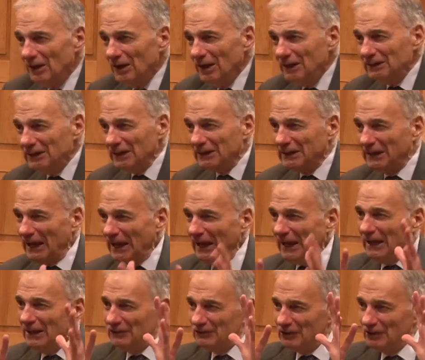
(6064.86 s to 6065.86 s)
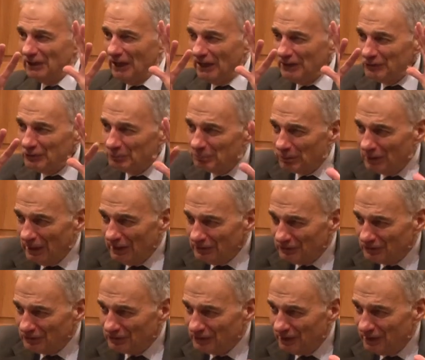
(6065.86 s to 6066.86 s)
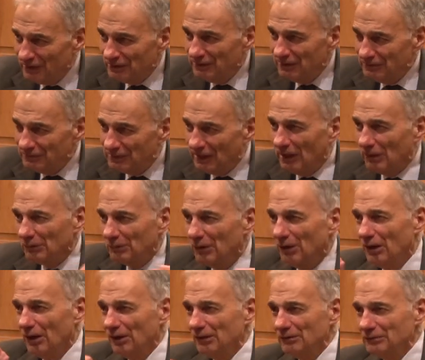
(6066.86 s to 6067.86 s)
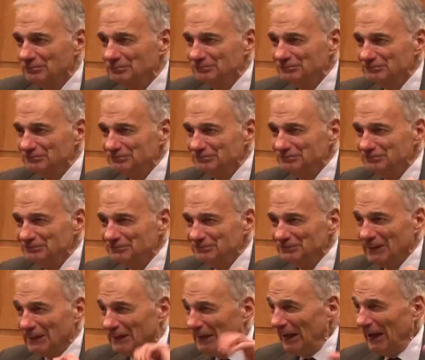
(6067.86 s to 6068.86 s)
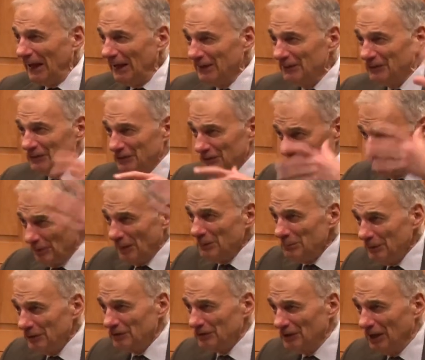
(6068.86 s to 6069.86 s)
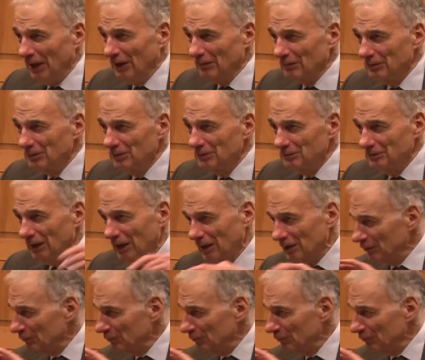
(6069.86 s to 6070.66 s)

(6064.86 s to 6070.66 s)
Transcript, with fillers: And the cat has a nice place in town hall. And the cat is famous now, not